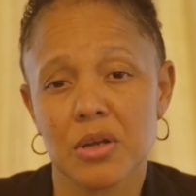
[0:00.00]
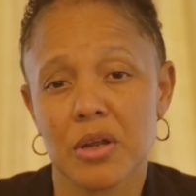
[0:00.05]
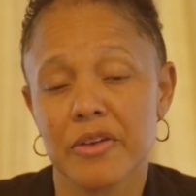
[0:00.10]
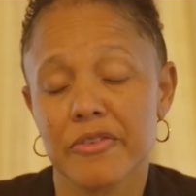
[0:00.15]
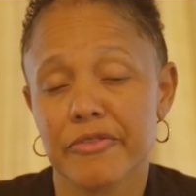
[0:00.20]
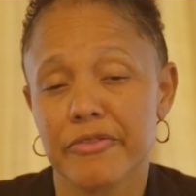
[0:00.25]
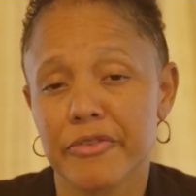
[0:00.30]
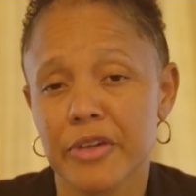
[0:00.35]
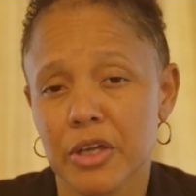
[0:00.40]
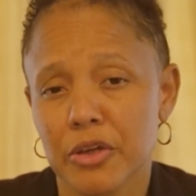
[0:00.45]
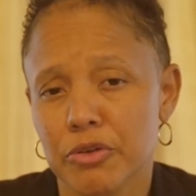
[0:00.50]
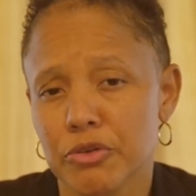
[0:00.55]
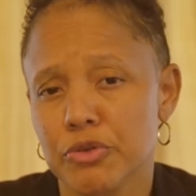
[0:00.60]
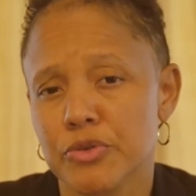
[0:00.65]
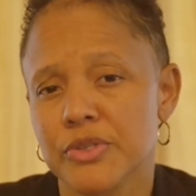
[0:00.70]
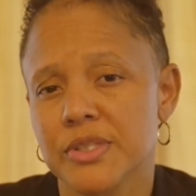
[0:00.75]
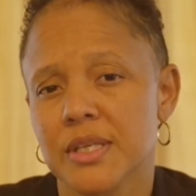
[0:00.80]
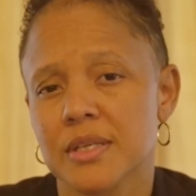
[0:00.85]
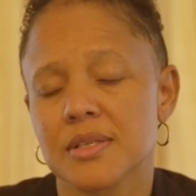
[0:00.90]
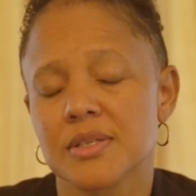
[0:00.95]
a lot of fake
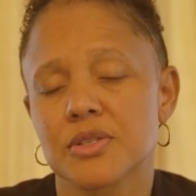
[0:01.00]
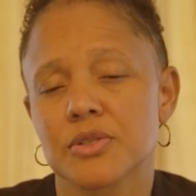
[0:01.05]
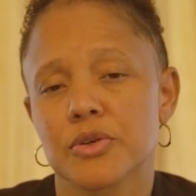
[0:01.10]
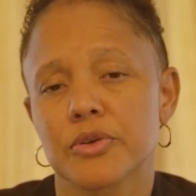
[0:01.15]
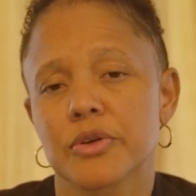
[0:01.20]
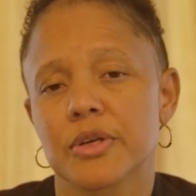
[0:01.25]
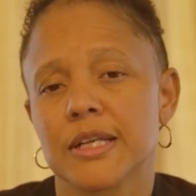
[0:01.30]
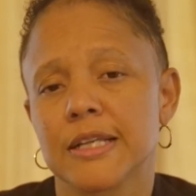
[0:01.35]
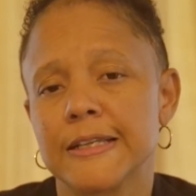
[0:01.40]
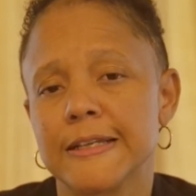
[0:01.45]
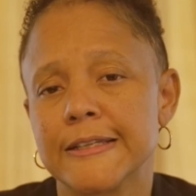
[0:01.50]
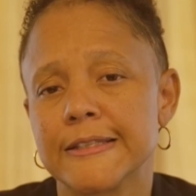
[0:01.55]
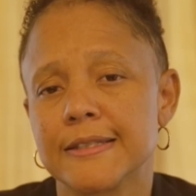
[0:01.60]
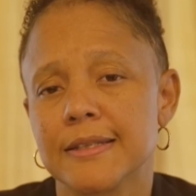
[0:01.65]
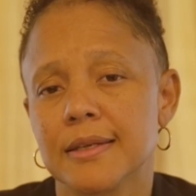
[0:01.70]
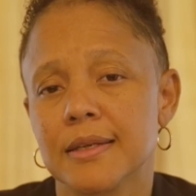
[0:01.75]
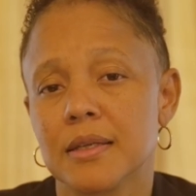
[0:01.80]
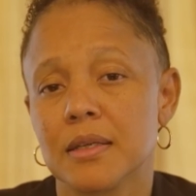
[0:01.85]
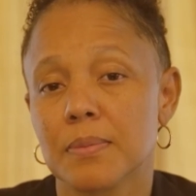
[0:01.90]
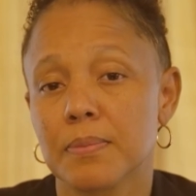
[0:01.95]
news that is
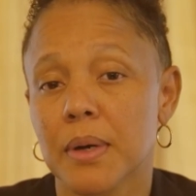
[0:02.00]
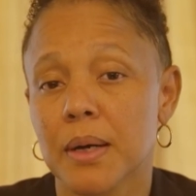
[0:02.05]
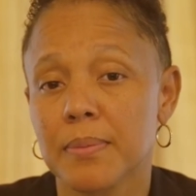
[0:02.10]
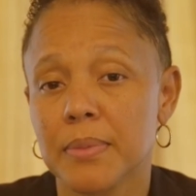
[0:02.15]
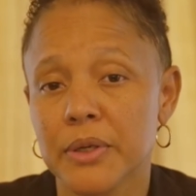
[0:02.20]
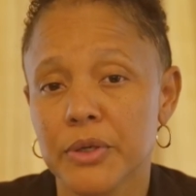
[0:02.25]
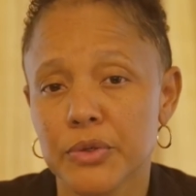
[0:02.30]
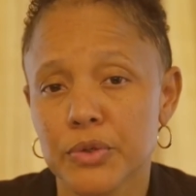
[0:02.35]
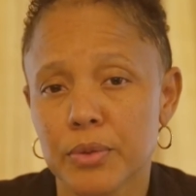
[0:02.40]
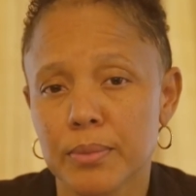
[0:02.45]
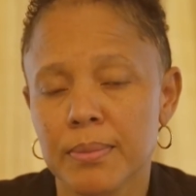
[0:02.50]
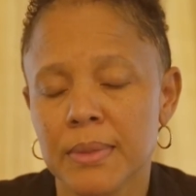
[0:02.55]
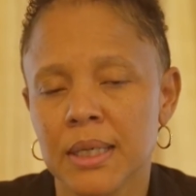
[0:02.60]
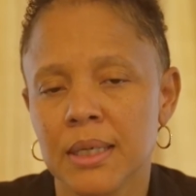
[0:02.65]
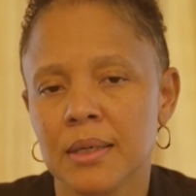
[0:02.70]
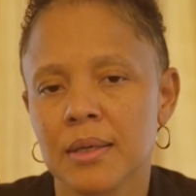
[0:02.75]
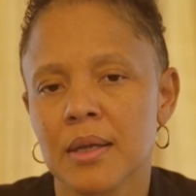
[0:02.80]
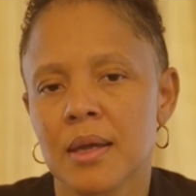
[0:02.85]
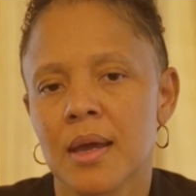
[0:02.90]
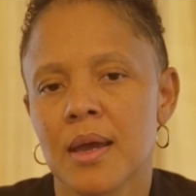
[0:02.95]
circulating in the public
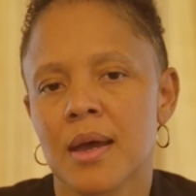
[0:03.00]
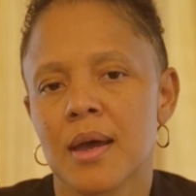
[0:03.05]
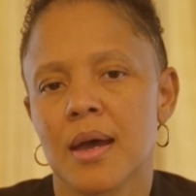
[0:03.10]
domain,